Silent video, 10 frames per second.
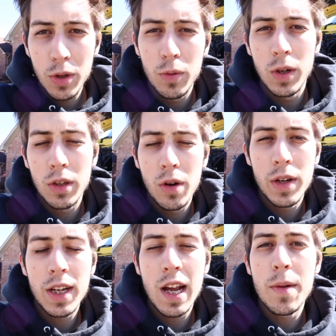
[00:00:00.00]
you what's
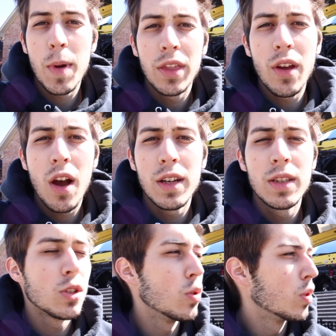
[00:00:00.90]
going on, my thought
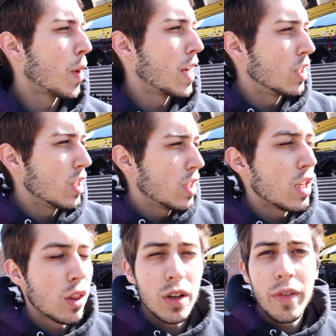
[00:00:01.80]
is use my
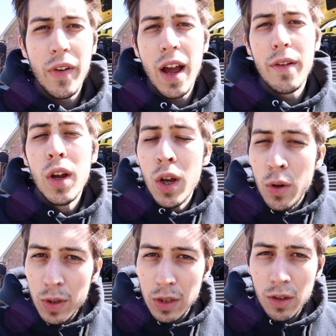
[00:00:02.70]
GT35
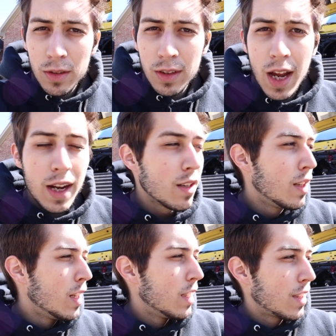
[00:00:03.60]
return line.
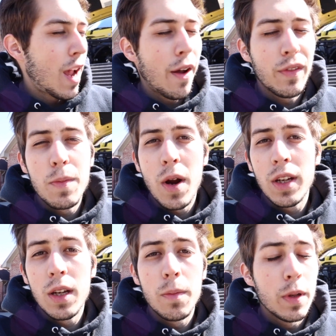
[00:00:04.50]
It's
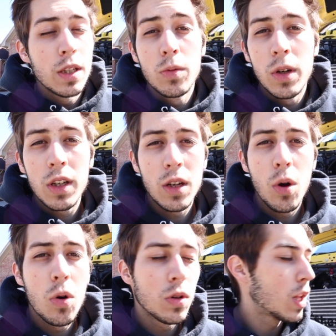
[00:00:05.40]
aftermarket, but it's working a
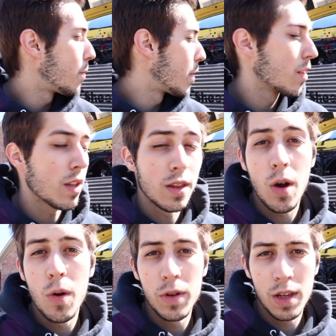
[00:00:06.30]
whole lot better than the
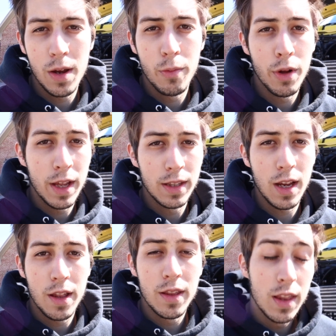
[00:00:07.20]
OEM one that's
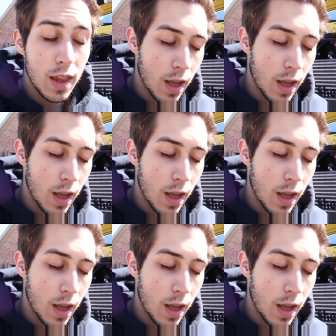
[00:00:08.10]
on